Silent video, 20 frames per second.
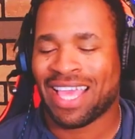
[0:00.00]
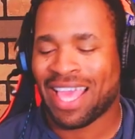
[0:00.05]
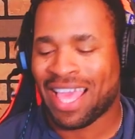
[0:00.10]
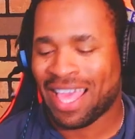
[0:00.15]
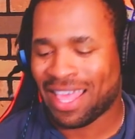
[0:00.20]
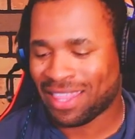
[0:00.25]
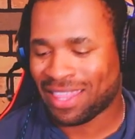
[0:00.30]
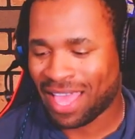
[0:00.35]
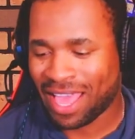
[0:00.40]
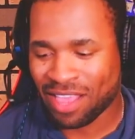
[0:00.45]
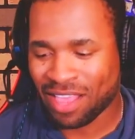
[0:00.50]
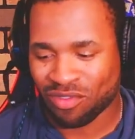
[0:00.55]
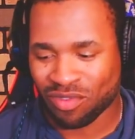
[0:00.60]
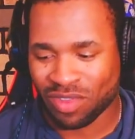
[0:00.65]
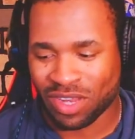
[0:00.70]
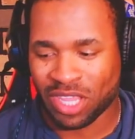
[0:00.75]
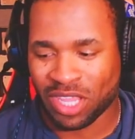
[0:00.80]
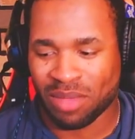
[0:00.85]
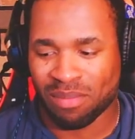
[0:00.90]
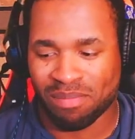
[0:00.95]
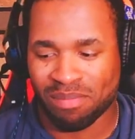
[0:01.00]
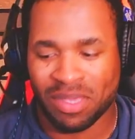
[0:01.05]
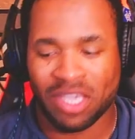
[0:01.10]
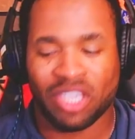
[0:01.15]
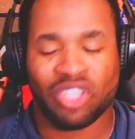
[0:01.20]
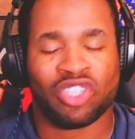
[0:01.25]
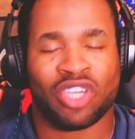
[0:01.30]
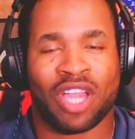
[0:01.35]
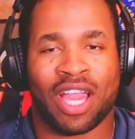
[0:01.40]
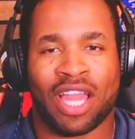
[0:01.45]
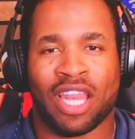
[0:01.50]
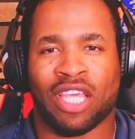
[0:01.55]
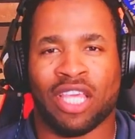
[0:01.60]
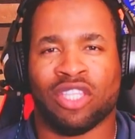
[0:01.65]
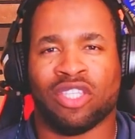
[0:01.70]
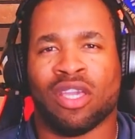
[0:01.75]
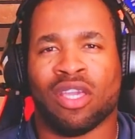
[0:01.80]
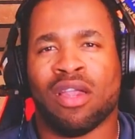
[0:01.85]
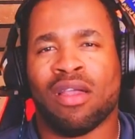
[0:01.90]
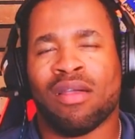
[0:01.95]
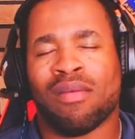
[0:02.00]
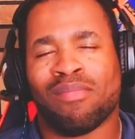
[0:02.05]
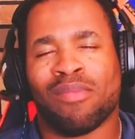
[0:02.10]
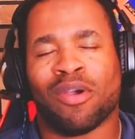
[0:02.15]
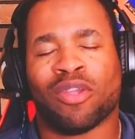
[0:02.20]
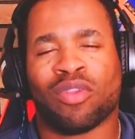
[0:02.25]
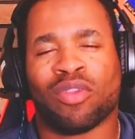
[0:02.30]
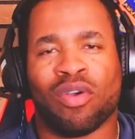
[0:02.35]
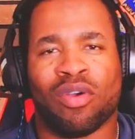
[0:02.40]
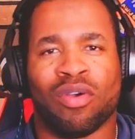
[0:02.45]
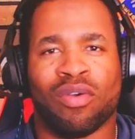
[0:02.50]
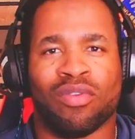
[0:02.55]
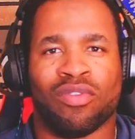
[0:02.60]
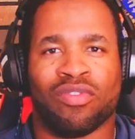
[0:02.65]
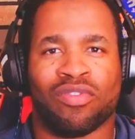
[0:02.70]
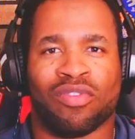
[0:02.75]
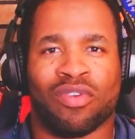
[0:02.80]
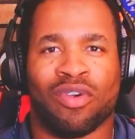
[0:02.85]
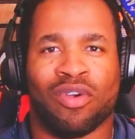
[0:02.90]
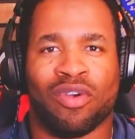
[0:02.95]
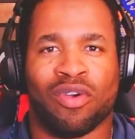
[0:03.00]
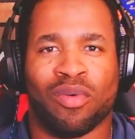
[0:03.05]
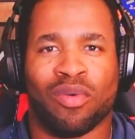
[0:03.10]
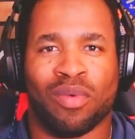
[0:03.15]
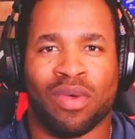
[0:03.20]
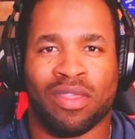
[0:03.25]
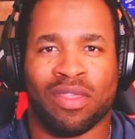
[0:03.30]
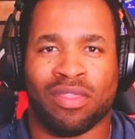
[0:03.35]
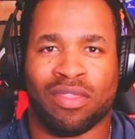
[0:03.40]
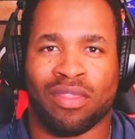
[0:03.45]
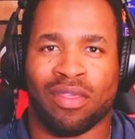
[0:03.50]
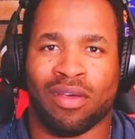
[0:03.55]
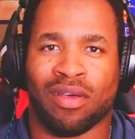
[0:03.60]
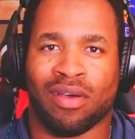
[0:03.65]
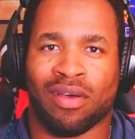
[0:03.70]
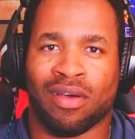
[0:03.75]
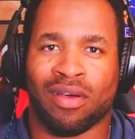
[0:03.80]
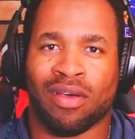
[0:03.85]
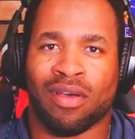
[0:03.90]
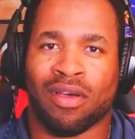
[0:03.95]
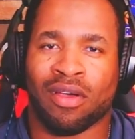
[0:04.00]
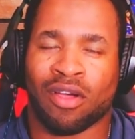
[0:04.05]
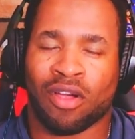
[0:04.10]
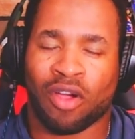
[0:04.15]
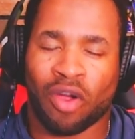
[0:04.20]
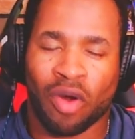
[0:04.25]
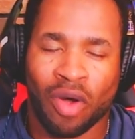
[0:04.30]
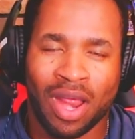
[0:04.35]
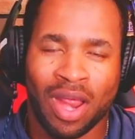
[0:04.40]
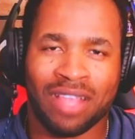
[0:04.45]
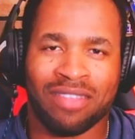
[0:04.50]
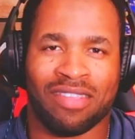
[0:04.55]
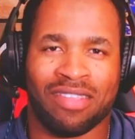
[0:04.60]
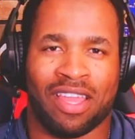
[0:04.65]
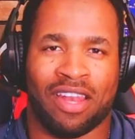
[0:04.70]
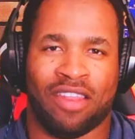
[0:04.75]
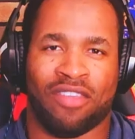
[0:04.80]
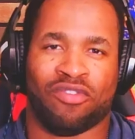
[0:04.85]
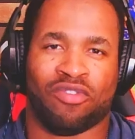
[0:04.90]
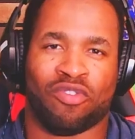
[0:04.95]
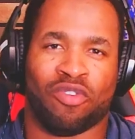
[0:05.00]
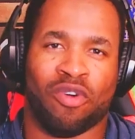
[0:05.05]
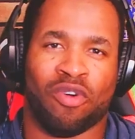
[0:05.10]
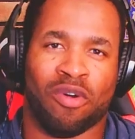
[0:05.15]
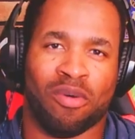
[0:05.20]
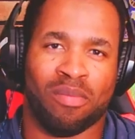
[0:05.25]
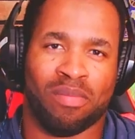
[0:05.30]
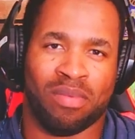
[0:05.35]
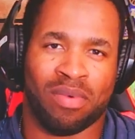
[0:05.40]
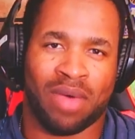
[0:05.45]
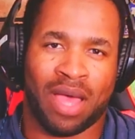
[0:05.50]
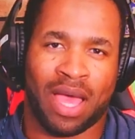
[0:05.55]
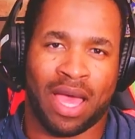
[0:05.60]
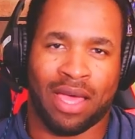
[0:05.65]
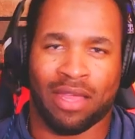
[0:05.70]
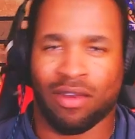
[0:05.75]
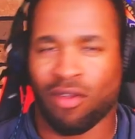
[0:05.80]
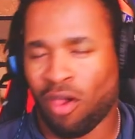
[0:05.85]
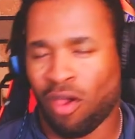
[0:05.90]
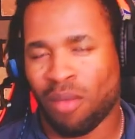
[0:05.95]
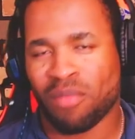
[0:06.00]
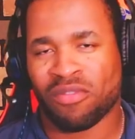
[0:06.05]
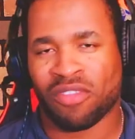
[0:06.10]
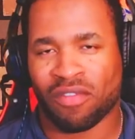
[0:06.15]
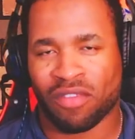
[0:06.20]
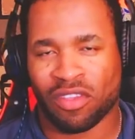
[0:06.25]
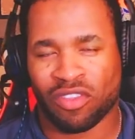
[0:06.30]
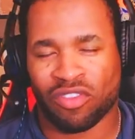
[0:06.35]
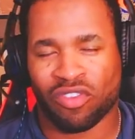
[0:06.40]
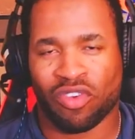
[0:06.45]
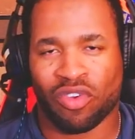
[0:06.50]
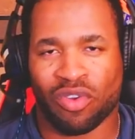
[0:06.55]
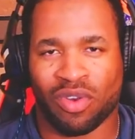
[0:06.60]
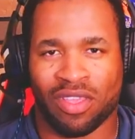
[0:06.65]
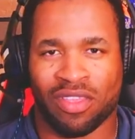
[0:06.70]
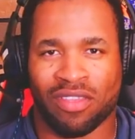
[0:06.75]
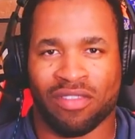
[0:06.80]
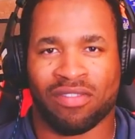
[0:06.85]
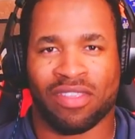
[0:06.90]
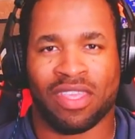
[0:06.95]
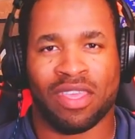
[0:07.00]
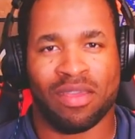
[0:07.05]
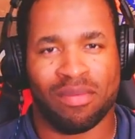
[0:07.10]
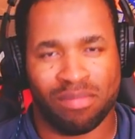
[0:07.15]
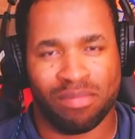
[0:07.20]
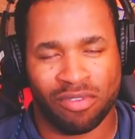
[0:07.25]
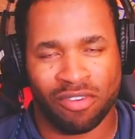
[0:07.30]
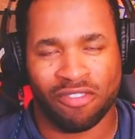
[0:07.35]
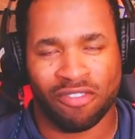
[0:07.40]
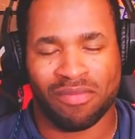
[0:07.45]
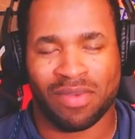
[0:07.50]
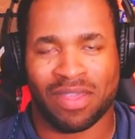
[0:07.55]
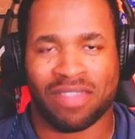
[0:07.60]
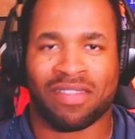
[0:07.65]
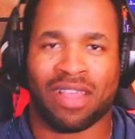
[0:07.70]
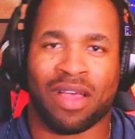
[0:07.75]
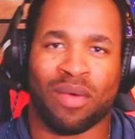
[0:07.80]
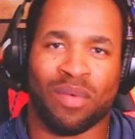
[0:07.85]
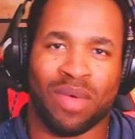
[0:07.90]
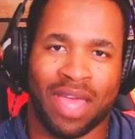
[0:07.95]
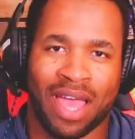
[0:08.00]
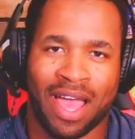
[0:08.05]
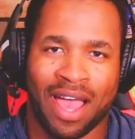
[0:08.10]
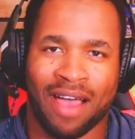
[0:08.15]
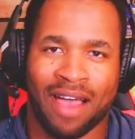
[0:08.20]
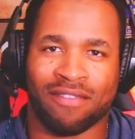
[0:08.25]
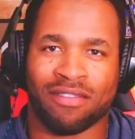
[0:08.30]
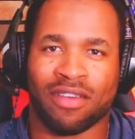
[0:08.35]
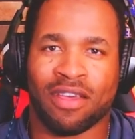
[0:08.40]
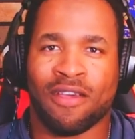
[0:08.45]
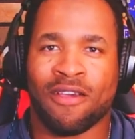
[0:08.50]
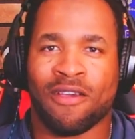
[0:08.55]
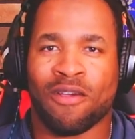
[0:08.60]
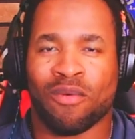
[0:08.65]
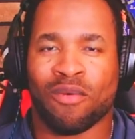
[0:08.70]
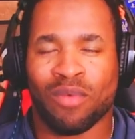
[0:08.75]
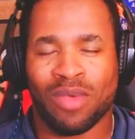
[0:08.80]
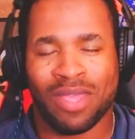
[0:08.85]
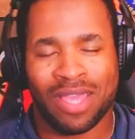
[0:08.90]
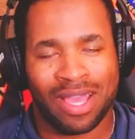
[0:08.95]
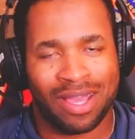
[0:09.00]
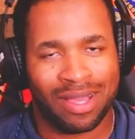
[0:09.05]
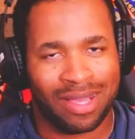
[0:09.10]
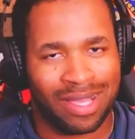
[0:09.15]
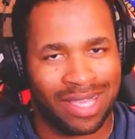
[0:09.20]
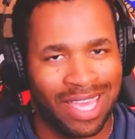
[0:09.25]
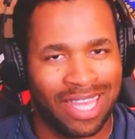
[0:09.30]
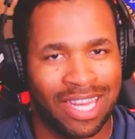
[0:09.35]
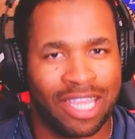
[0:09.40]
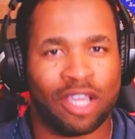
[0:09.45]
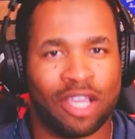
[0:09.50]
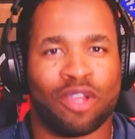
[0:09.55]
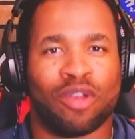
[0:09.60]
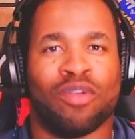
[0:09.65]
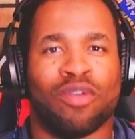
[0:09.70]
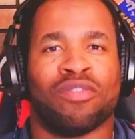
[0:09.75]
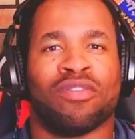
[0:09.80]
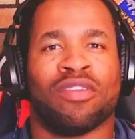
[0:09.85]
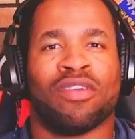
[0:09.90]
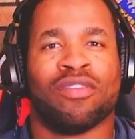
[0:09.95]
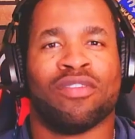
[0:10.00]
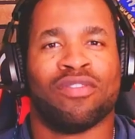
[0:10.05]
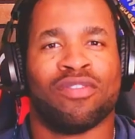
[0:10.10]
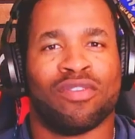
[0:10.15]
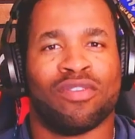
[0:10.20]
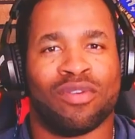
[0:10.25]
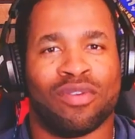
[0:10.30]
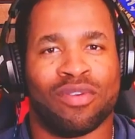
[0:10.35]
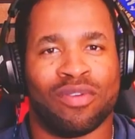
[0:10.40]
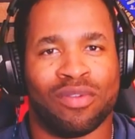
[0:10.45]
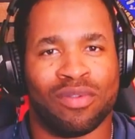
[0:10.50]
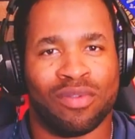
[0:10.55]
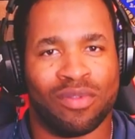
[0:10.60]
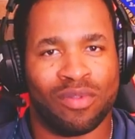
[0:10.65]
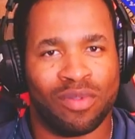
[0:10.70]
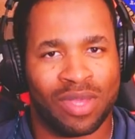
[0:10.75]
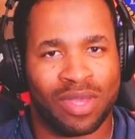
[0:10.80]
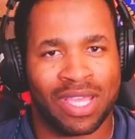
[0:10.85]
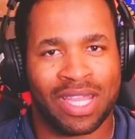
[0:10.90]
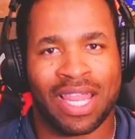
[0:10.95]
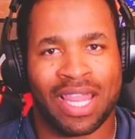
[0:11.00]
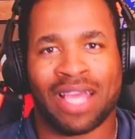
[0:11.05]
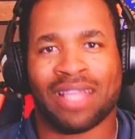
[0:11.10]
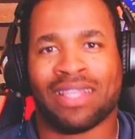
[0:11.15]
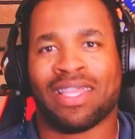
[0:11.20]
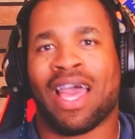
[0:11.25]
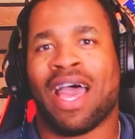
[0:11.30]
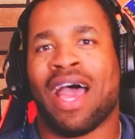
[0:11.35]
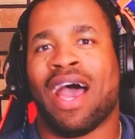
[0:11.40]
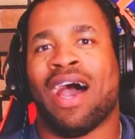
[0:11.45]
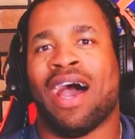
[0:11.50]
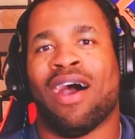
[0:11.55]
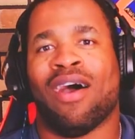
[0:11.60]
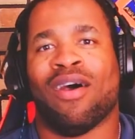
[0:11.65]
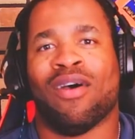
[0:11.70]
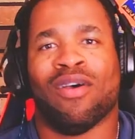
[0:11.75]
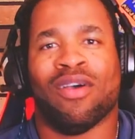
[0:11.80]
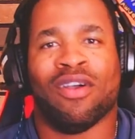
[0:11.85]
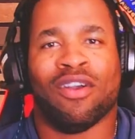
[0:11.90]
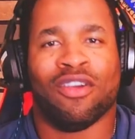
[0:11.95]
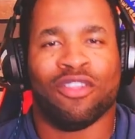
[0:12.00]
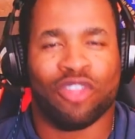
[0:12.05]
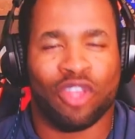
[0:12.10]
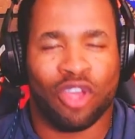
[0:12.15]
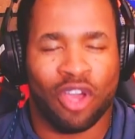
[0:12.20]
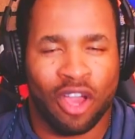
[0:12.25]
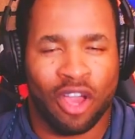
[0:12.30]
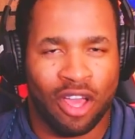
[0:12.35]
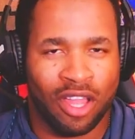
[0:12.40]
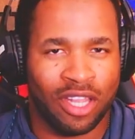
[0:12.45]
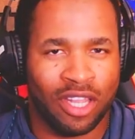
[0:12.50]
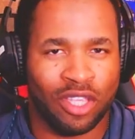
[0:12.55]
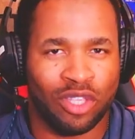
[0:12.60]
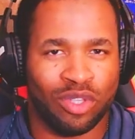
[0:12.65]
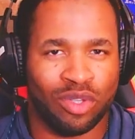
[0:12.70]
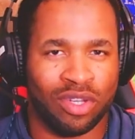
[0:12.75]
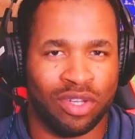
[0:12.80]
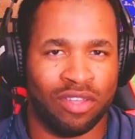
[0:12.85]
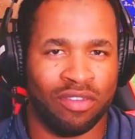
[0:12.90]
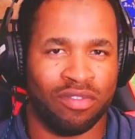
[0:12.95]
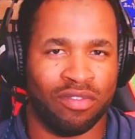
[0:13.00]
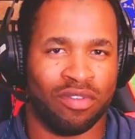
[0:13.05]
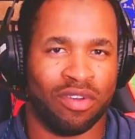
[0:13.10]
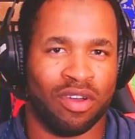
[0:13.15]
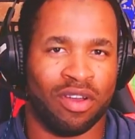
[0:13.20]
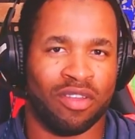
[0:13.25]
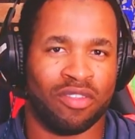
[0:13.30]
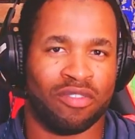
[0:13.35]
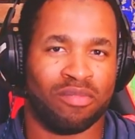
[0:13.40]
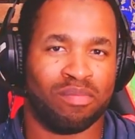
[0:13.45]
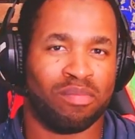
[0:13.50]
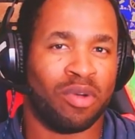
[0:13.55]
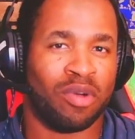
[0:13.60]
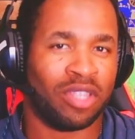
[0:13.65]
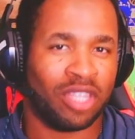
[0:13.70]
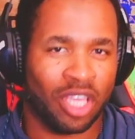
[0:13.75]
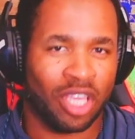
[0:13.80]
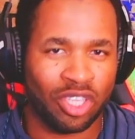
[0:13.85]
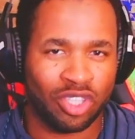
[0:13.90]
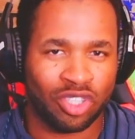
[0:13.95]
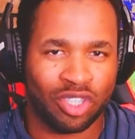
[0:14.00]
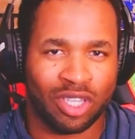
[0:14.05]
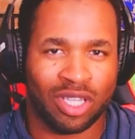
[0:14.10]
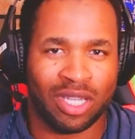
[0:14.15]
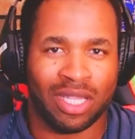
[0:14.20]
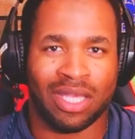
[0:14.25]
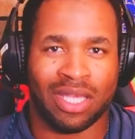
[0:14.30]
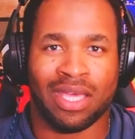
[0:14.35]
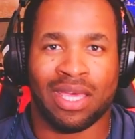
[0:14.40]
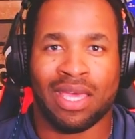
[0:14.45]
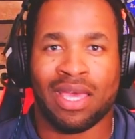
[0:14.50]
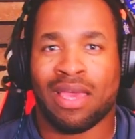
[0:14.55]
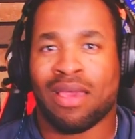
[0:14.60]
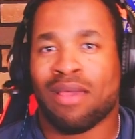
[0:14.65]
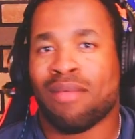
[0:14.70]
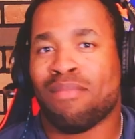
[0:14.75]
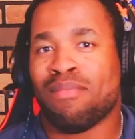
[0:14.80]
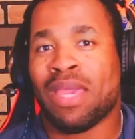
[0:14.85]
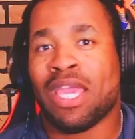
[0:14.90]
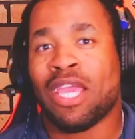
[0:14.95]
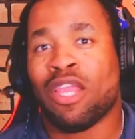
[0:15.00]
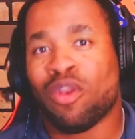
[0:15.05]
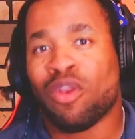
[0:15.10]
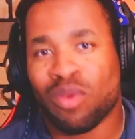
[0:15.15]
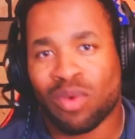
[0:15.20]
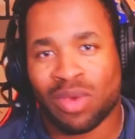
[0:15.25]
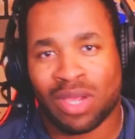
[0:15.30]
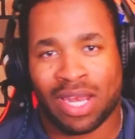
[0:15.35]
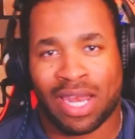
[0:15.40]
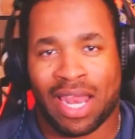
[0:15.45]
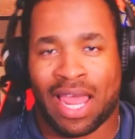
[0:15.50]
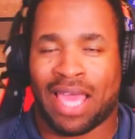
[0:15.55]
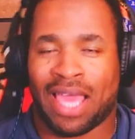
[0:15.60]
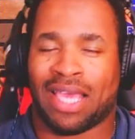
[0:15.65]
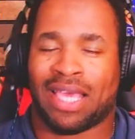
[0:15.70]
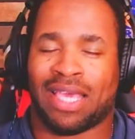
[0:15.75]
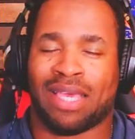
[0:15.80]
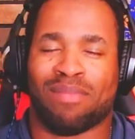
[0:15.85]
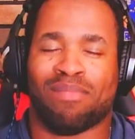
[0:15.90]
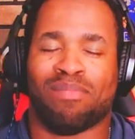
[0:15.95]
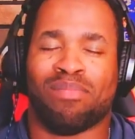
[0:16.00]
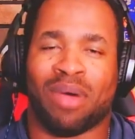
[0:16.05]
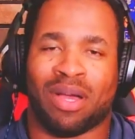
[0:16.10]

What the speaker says: That is really a big challenge. But also with the current telescope and observatories improvements that we are getting closer to looking at how the early universe potentially may look like,